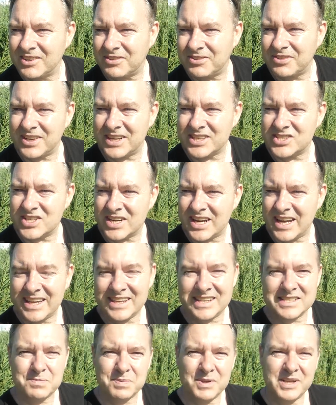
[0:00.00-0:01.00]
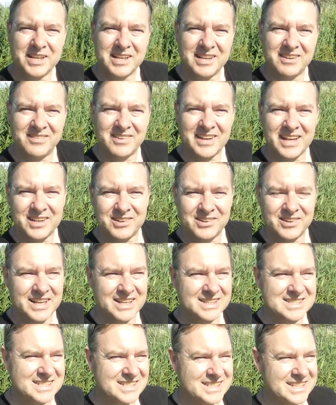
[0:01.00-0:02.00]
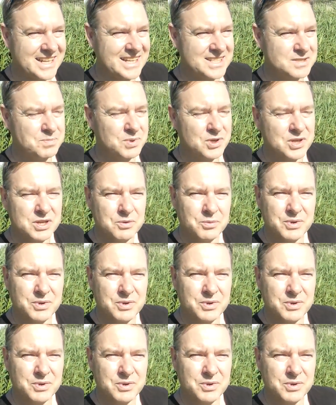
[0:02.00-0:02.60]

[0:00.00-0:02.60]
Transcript: the fresh air. There's plenty of that around today. It's pretty